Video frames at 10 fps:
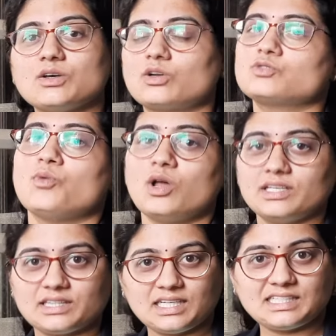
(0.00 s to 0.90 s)
or
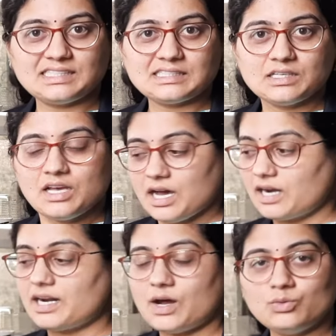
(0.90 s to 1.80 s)
smaller things
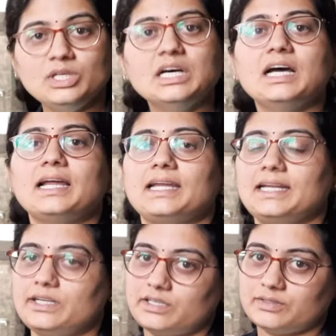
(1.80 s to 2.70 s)
around
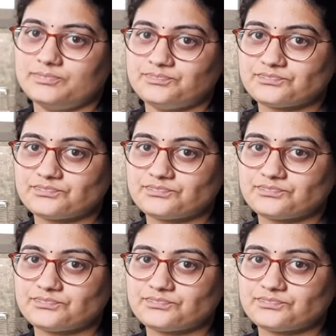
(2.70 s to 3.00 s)
it.